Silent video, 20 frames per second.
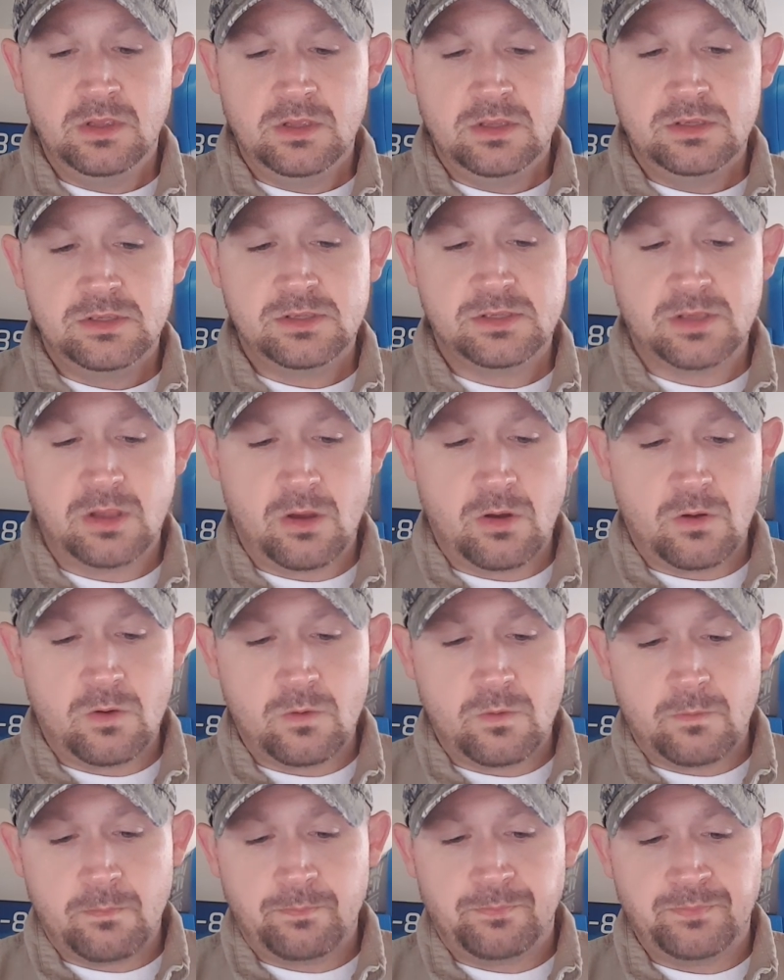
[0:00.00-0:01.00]

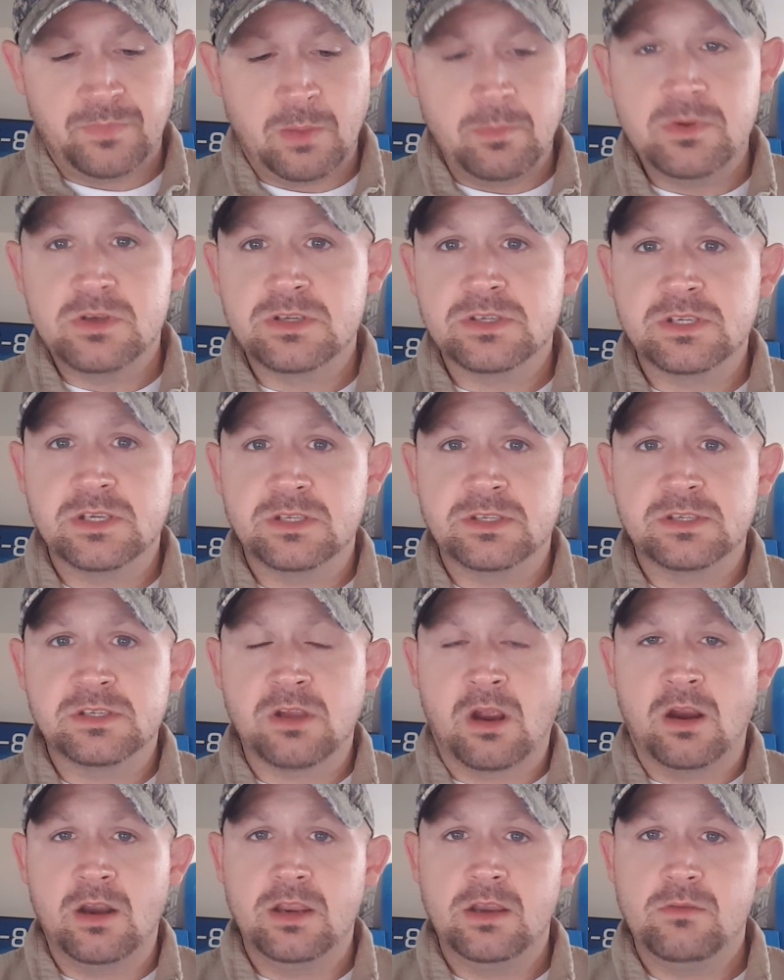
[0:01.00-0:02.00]
So let me just get
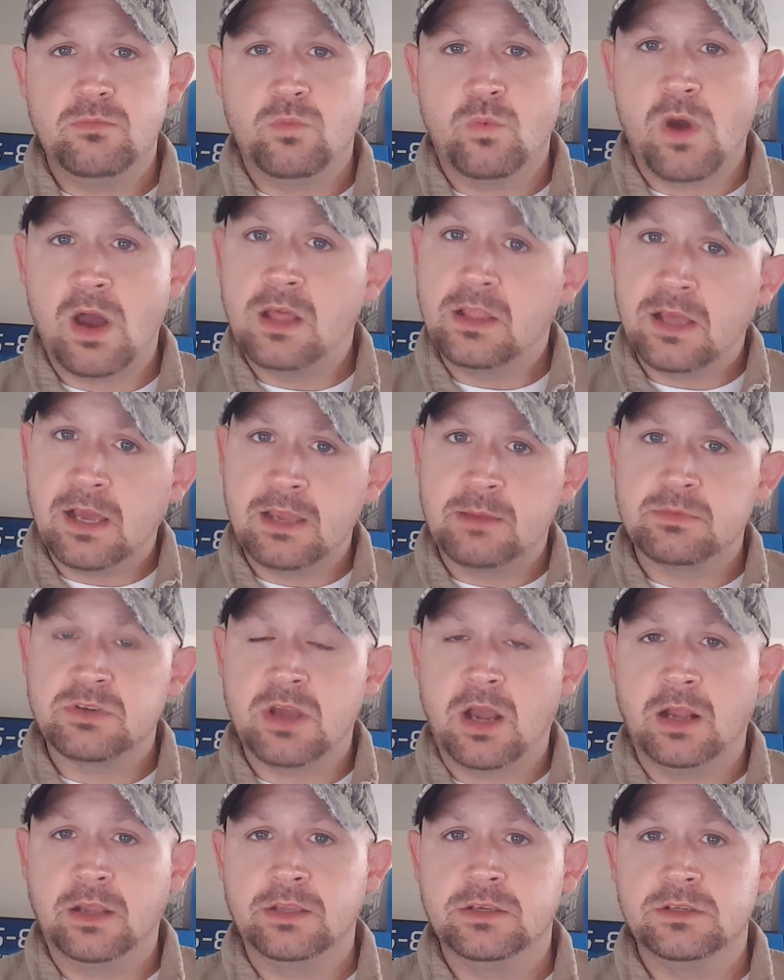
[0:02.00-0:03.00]
started. While I am
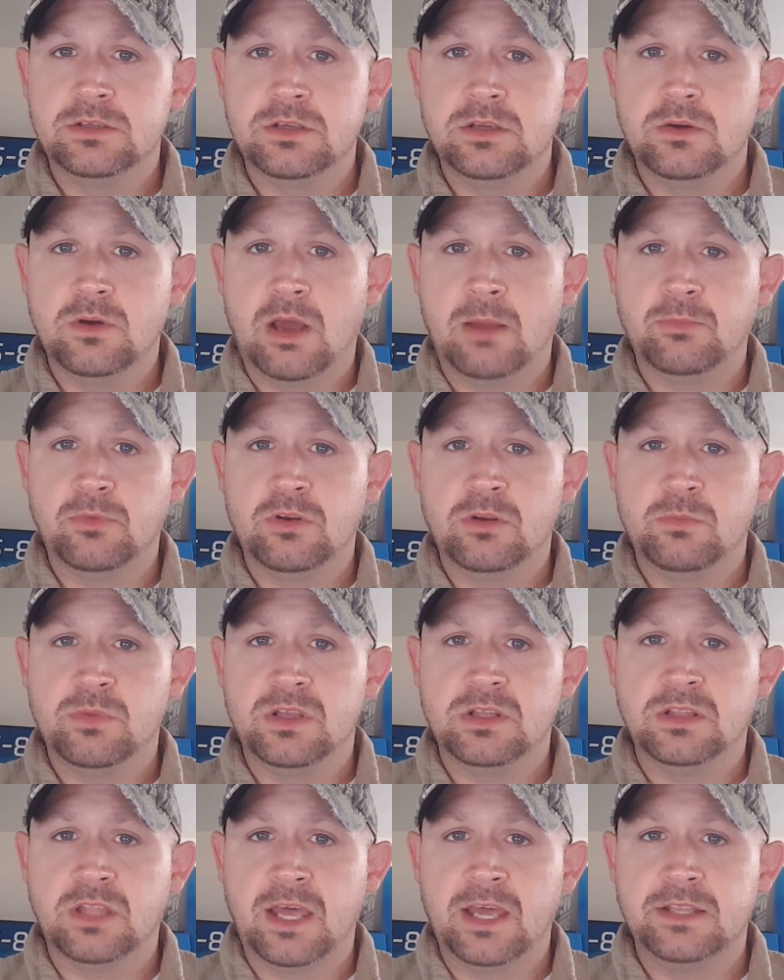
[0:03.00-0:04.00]
talking to you, I'm going to be
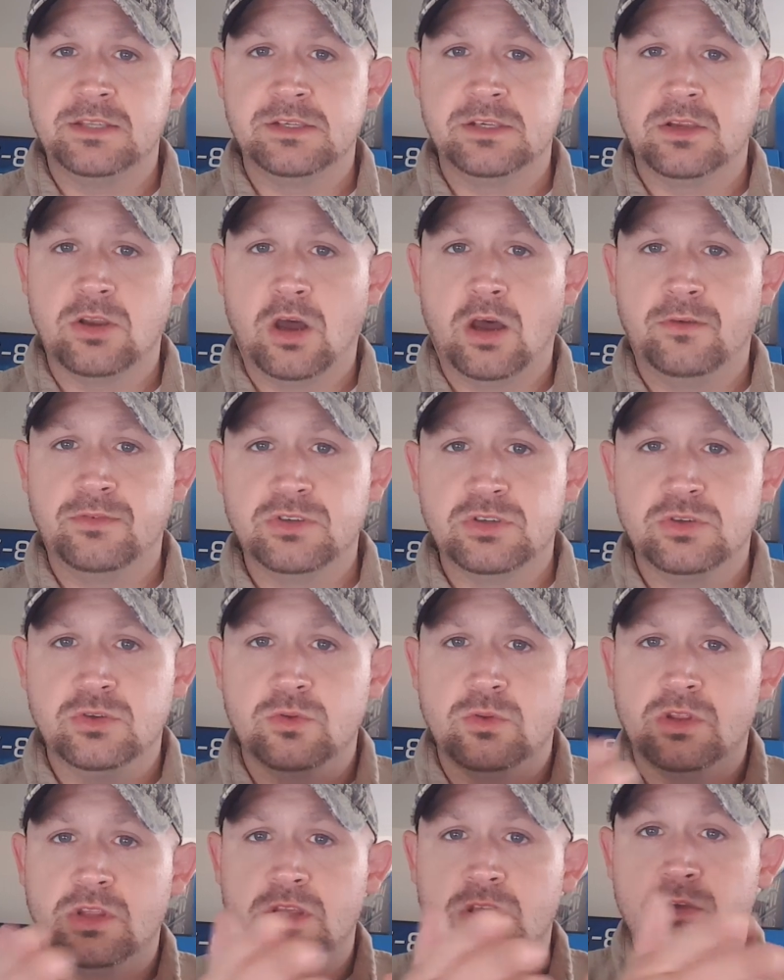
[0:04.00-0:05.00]
glancing off
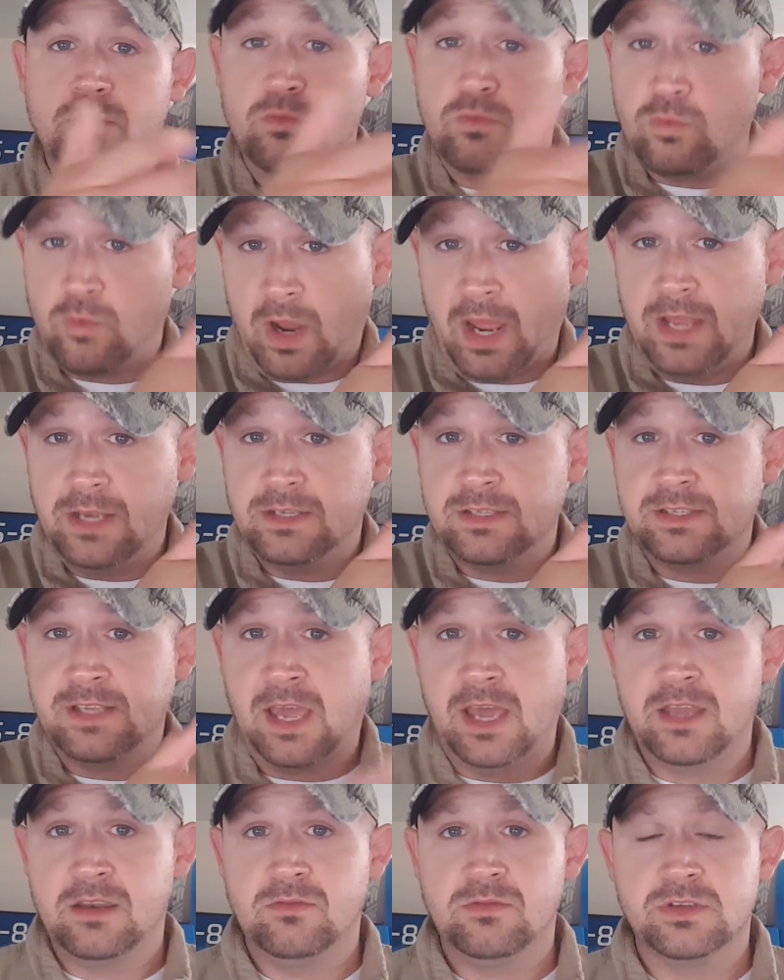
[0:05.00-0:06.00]
to the right
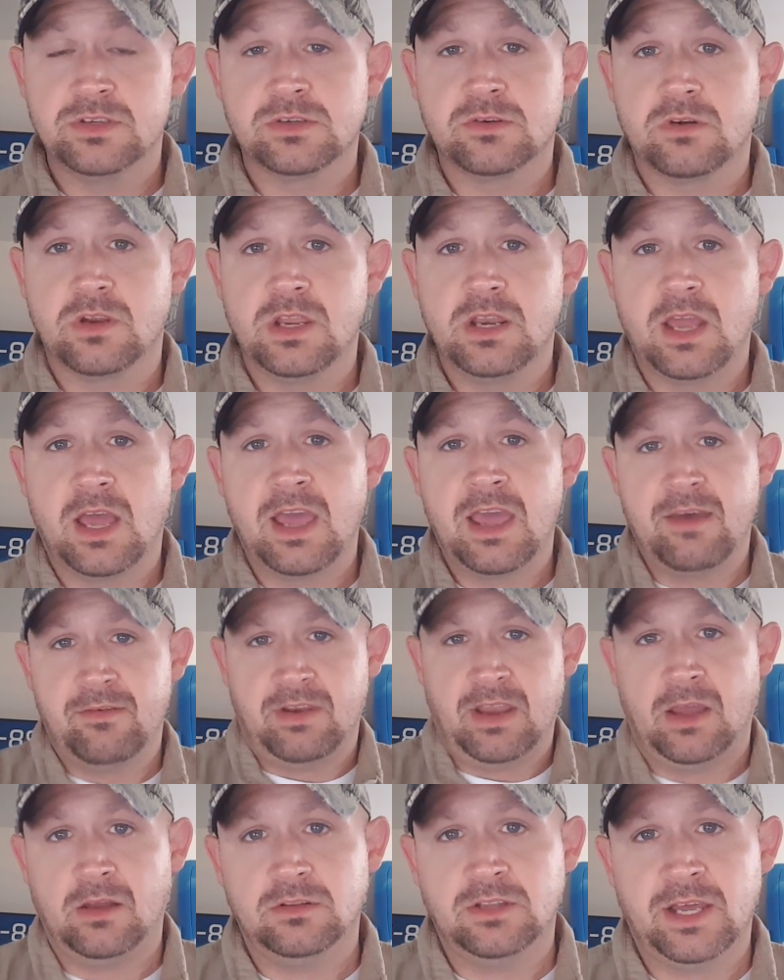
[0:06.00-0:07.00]
side of the screen. I have
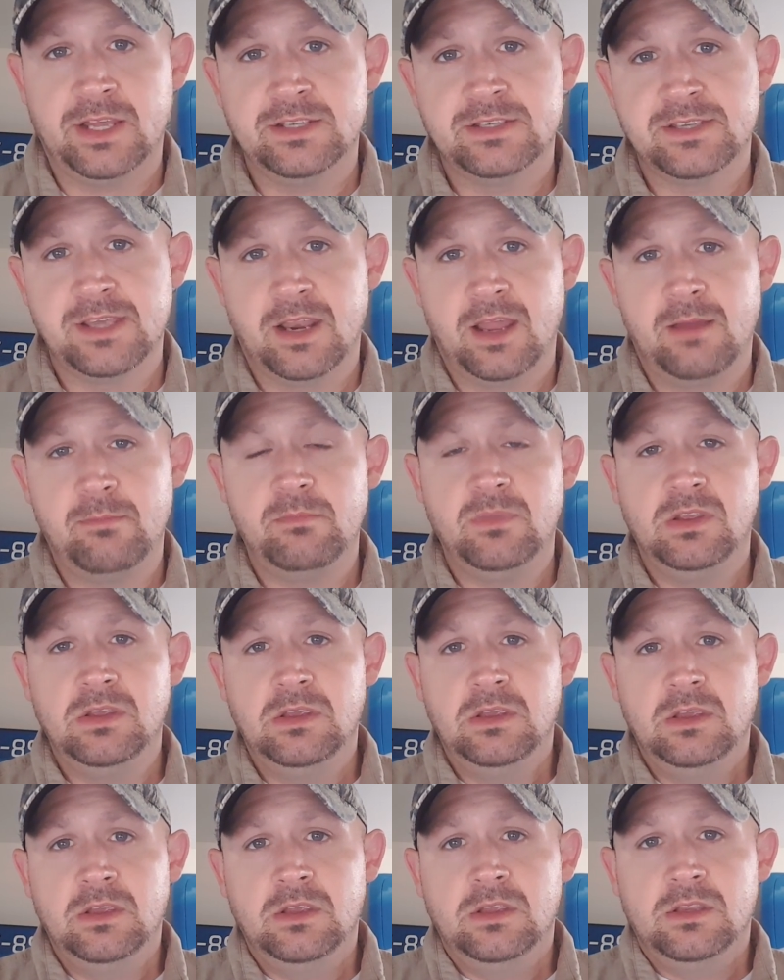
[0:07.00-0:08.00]
an outline set up
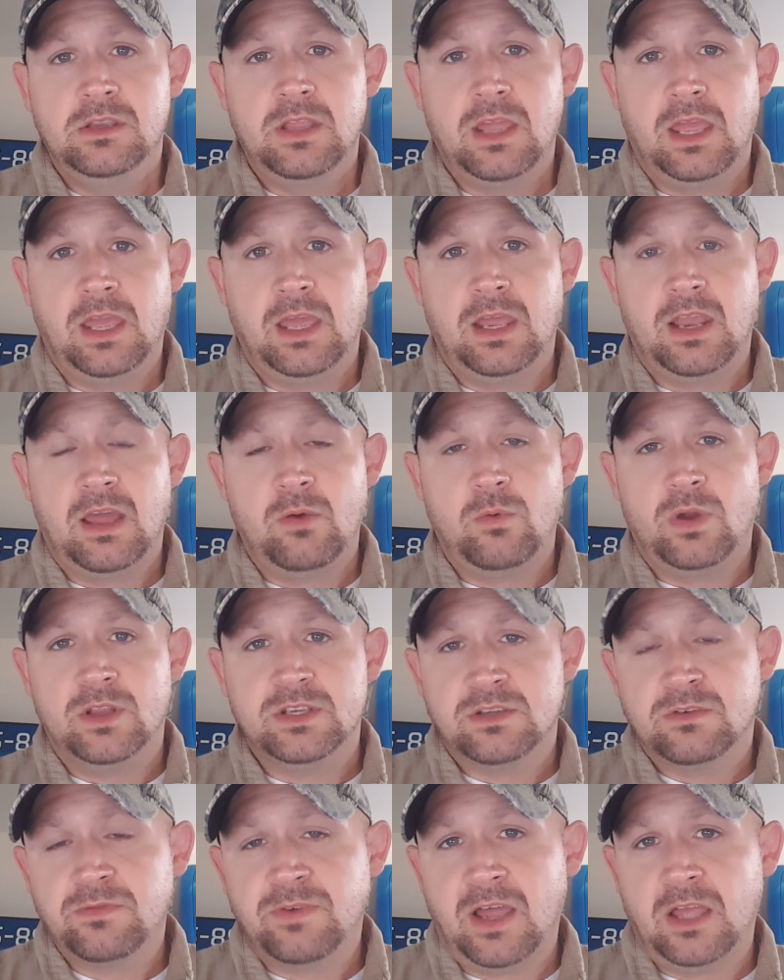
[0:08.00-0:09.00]
and I want
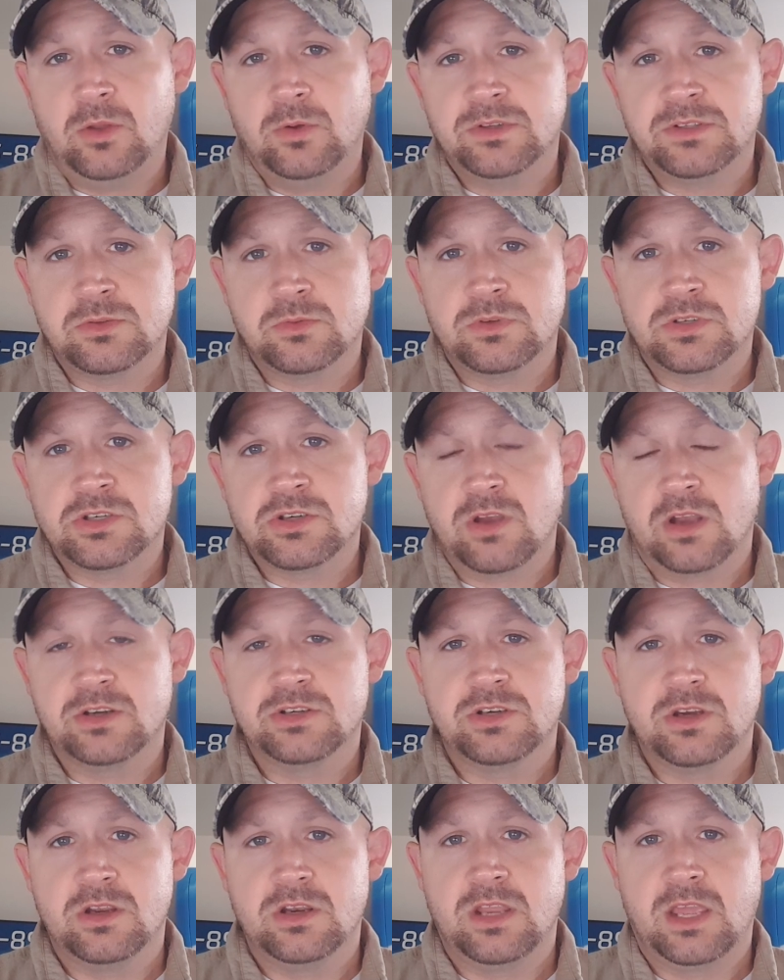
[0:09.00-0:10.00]
to follow it so it's
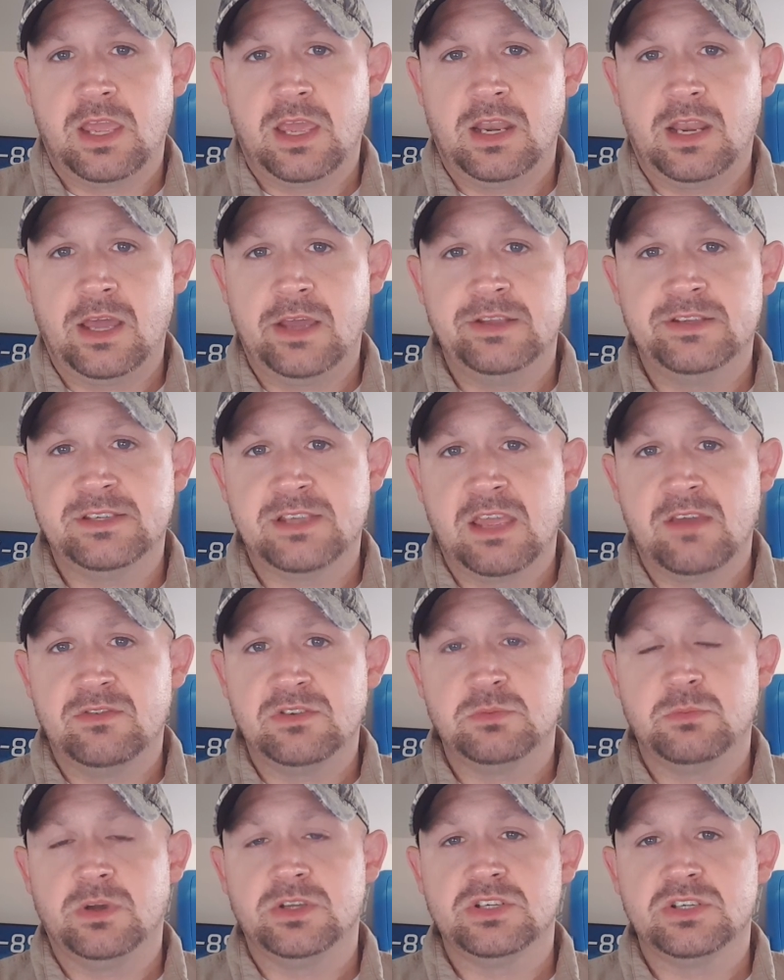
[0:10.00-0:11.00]
structured, and I save
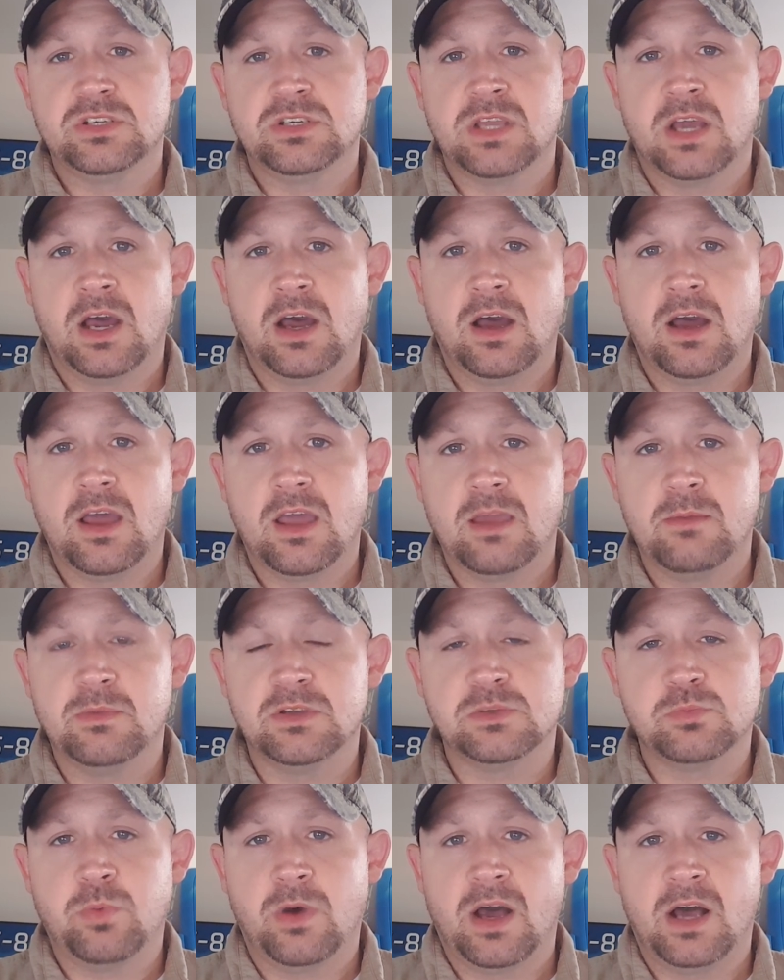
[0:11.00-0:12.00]
as much time
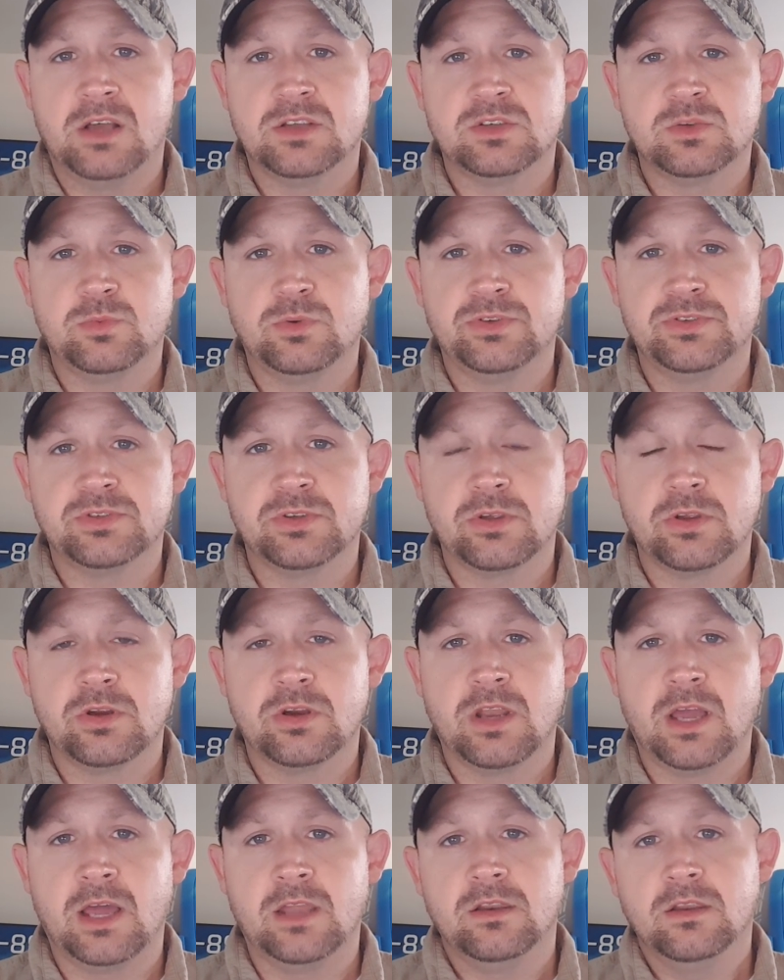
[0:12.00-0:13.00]
as possible so you're
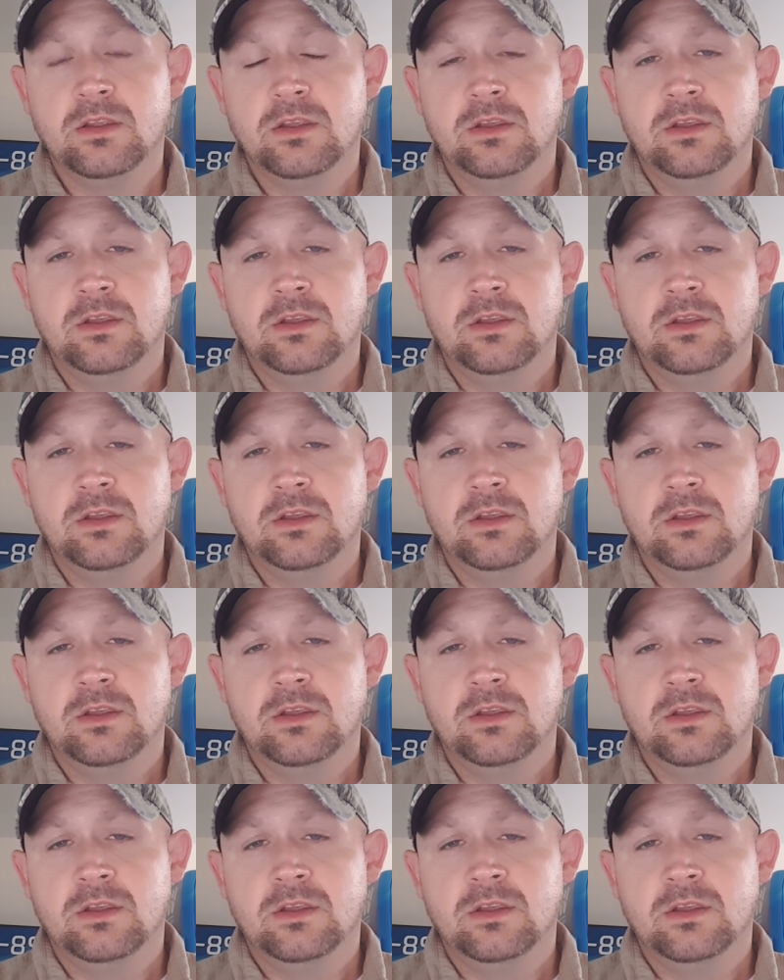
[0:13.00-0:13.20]
not